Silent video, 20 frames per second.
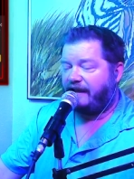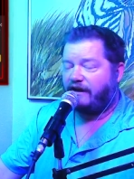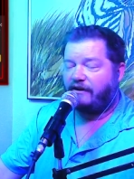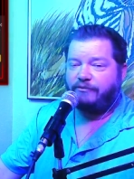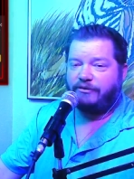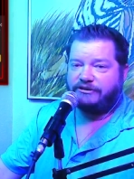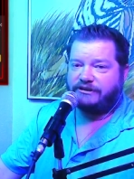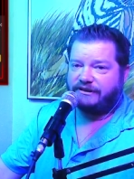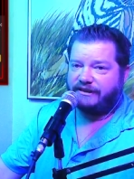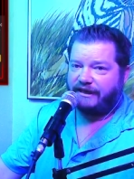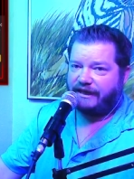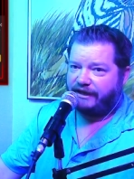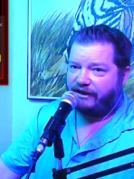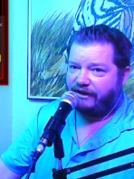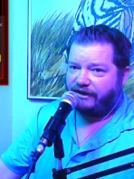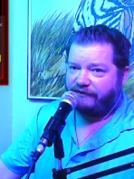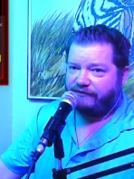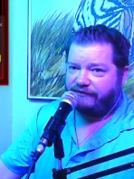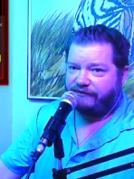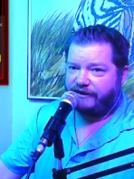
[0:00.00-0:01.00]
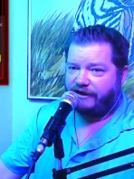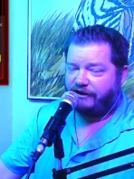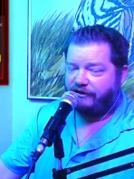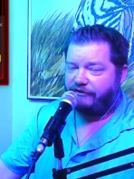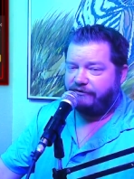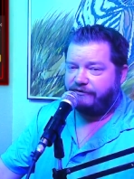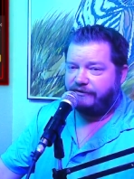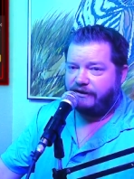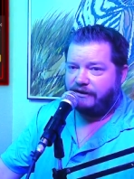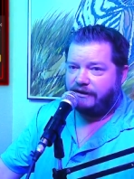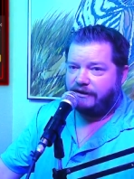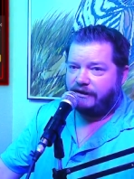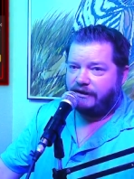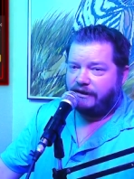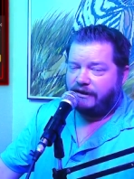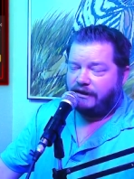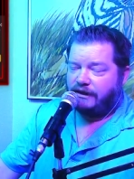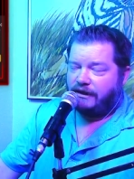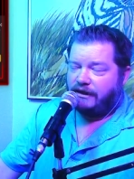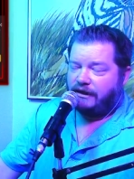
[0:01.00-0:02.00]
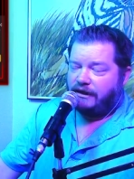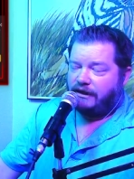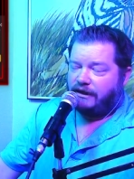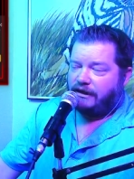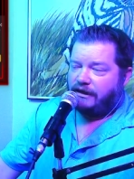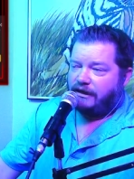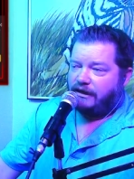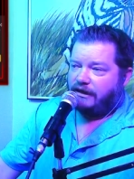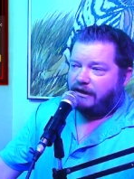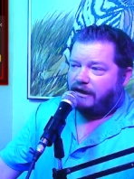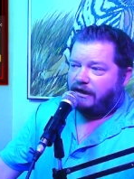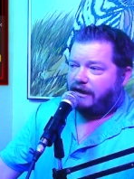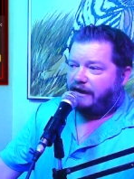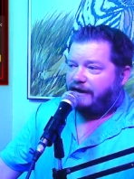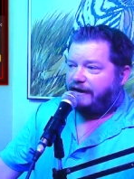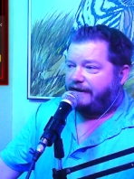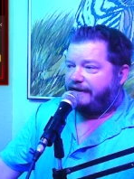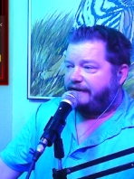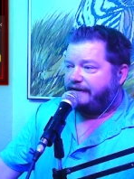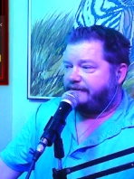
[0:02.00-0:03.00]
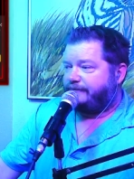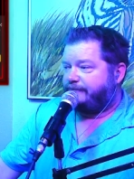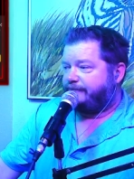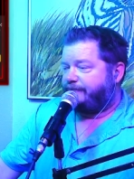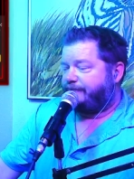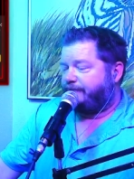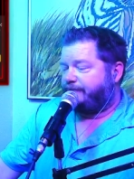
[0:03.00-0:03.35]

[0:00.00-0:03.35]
are pushing that narrative, you know. So